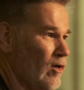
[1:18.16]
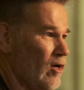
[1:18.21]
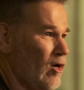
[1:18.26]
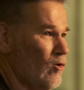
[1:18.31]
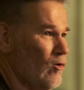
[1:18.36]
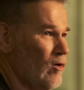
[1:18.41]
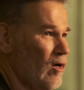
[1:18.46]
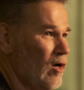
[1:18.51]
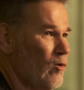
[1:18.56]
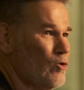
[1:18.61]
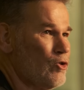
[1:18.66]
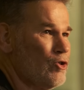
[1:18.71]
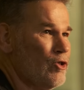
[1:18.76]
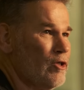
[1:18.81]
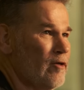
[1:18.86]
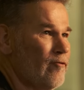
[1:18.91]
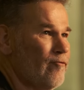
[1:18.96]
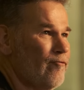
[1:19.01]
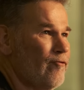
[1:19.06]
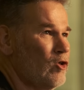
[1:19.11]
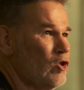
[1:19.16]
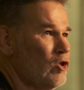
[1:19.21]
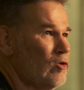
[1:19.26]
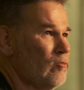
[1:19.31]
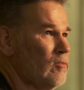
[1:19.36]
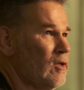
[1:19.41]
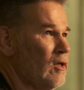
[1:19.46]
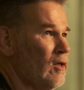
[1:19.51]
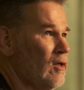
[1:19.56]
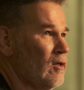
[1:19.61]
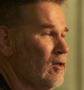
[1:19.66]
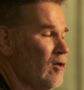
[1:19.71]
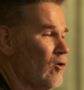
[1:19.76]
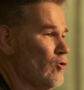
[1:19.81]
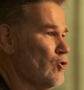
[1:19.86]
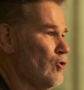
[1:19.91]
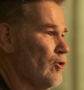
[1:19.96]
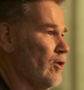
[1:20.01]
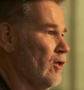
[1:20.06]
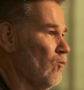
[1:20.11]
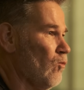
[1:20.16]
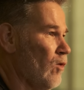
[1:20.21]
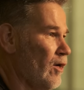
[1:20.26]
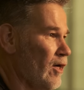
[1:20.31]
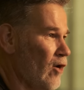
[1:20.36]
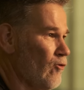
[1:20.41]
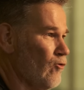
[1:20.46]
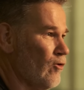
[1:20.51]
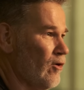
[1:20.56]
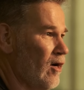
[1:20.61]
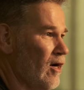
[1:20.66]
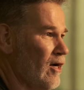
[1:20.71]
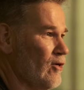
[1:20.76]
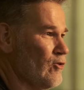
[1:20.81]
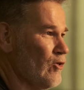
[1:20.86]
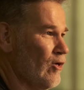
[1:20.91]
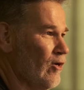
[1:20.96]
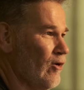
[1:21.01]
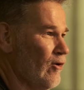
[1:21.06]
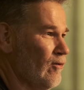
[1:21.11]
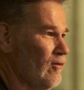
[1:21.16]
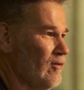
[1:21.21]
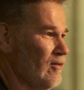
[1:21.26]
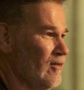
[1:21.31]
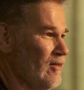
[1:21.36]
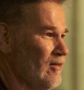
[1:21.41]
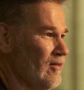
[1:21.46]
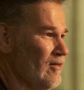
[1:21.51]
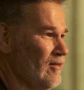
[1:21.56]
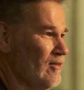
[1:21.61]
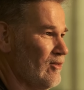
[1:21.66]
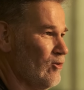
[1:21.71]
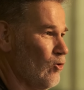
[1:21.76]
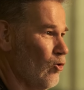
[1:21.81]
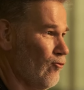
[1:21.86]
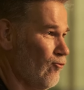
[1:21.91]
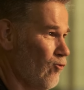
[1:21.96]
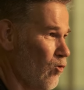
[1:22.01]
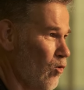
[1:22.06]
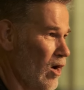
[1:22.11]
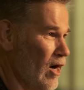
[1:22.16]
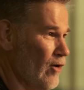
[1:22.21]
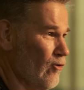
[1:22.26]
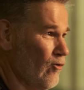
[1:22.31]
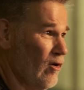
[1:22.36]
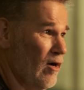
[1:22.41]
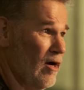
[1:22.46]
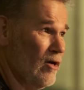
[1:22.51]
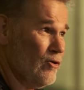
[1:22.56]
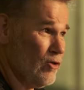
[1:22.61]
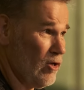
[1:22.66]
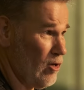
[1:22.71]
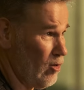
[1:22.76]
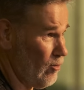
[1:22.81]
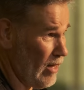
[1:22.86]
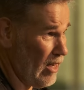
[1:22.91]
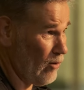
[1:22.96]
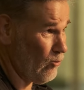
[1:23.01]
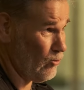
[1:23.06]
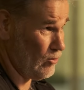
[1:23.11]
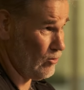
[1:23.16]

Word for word: when I was shooting film, I was shooting 100 ISO or 400 ISO, and that